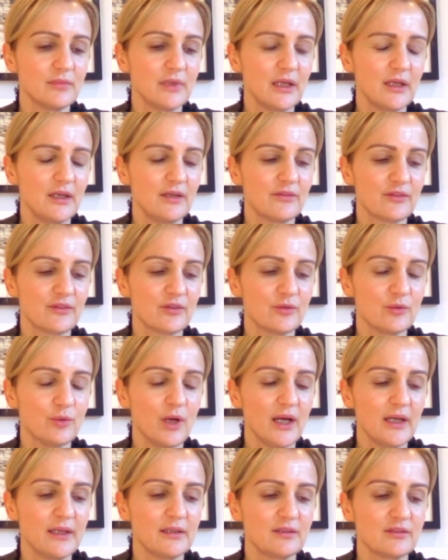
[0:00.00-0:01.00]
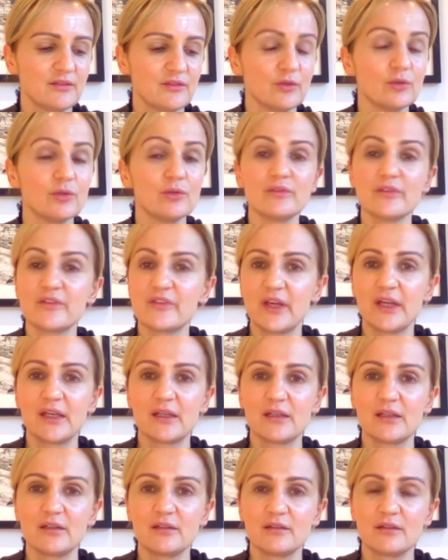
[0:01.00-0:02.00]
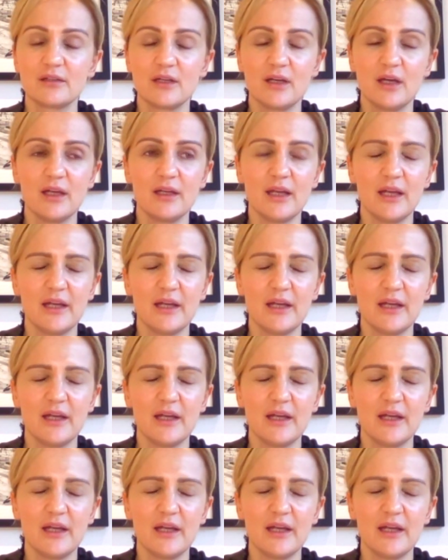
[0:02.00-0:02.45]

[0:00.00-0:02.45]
it's quite daunting and,